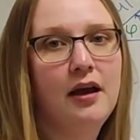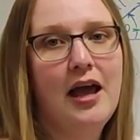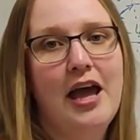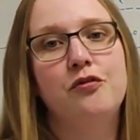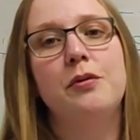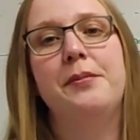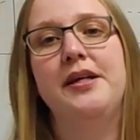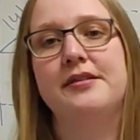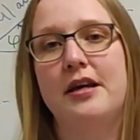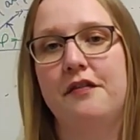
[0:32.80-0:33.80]
and
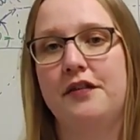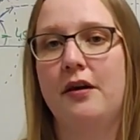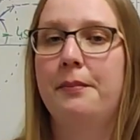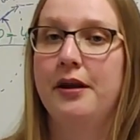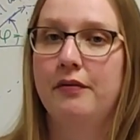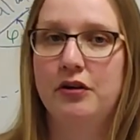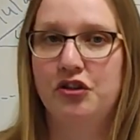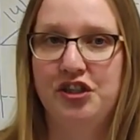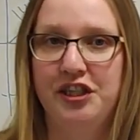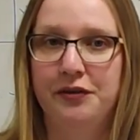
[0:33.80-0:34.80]
repeats after a
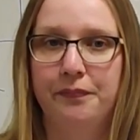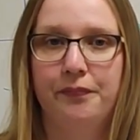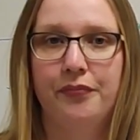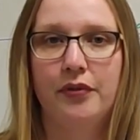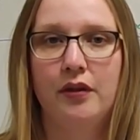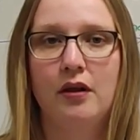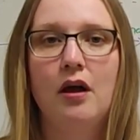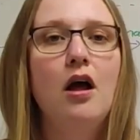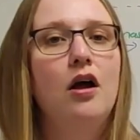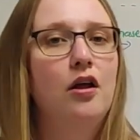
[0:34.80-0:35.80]
period t.
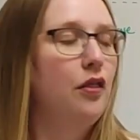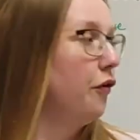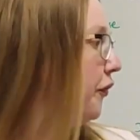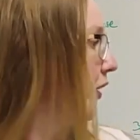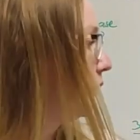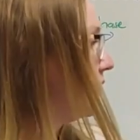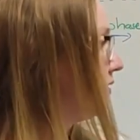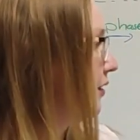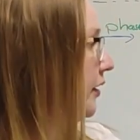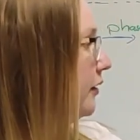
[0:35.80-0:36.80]
The
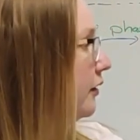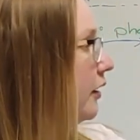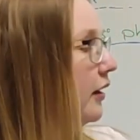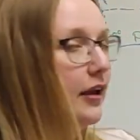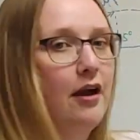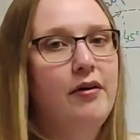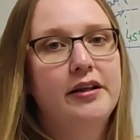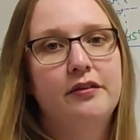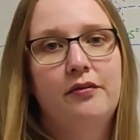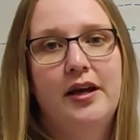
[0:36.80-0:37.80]
frequency
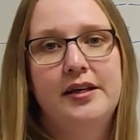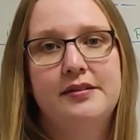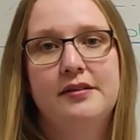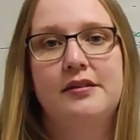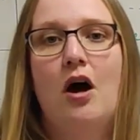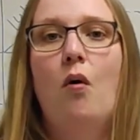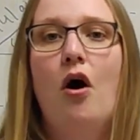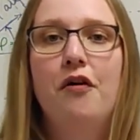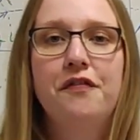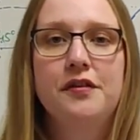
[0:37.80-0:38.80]
characterizes how
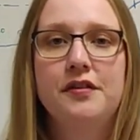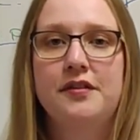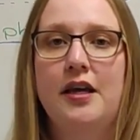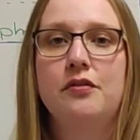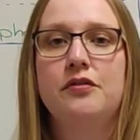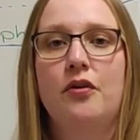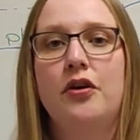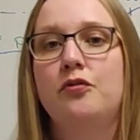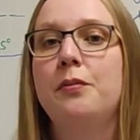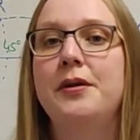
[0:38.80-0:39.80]
often the
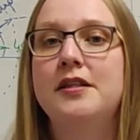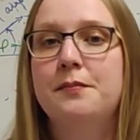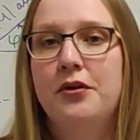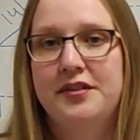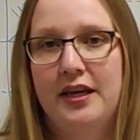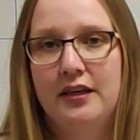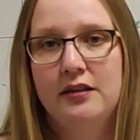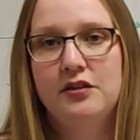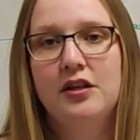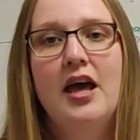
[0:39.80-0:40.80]
sinusoid repeats per
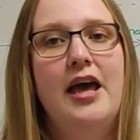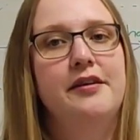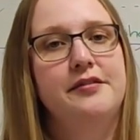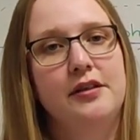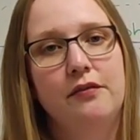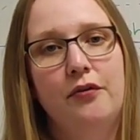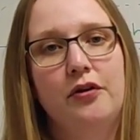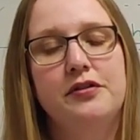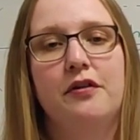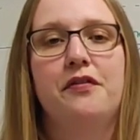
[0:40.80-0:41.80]
second and is the
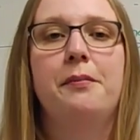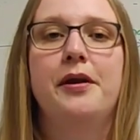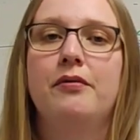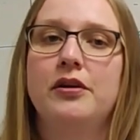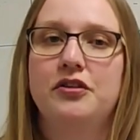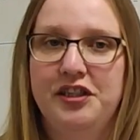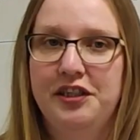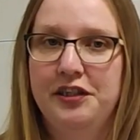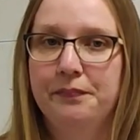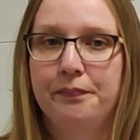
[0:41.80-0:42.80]
inverse of the period
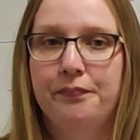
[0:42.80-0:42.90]
t.